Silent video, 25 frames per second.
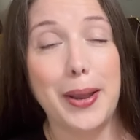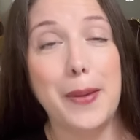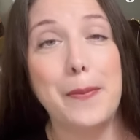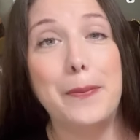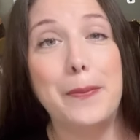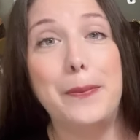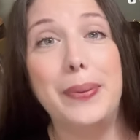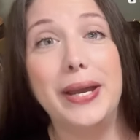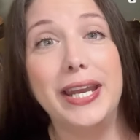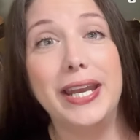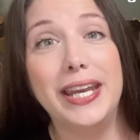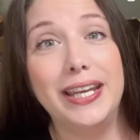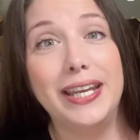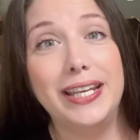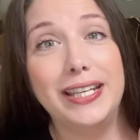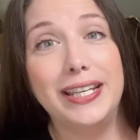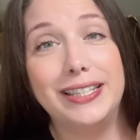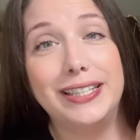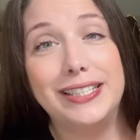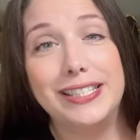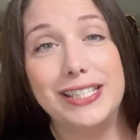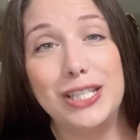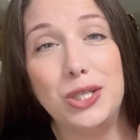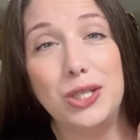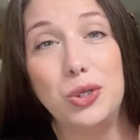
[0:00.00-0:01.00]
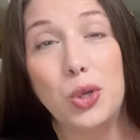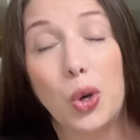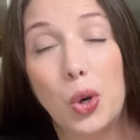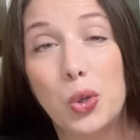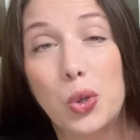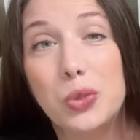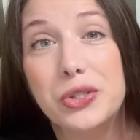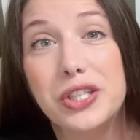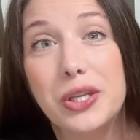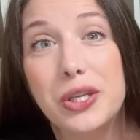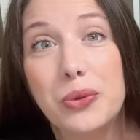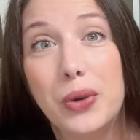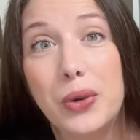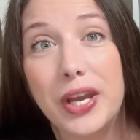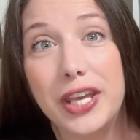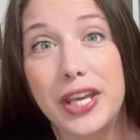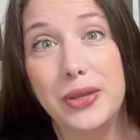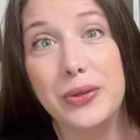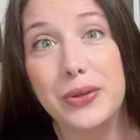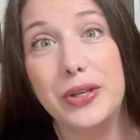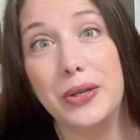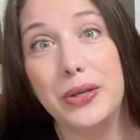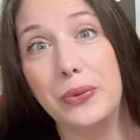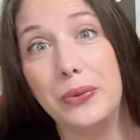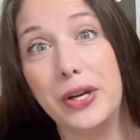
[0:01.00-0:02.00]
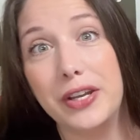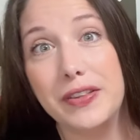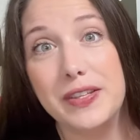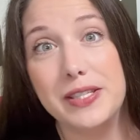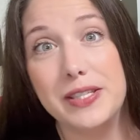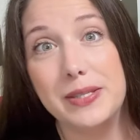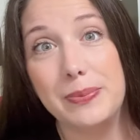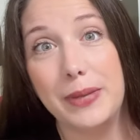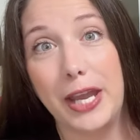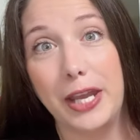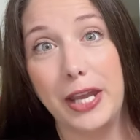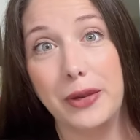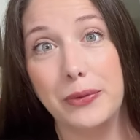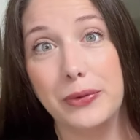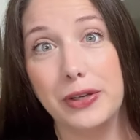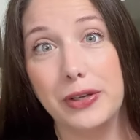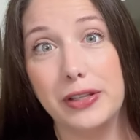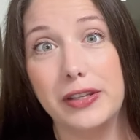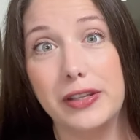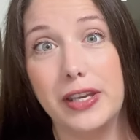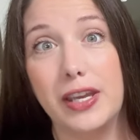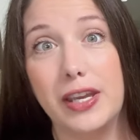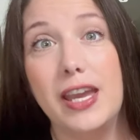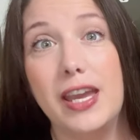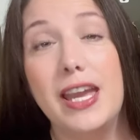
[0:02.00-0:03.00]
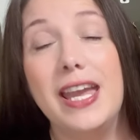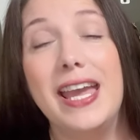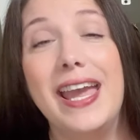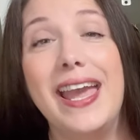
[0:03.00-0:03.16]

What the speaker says: but it's the only way you can wear this bag, really.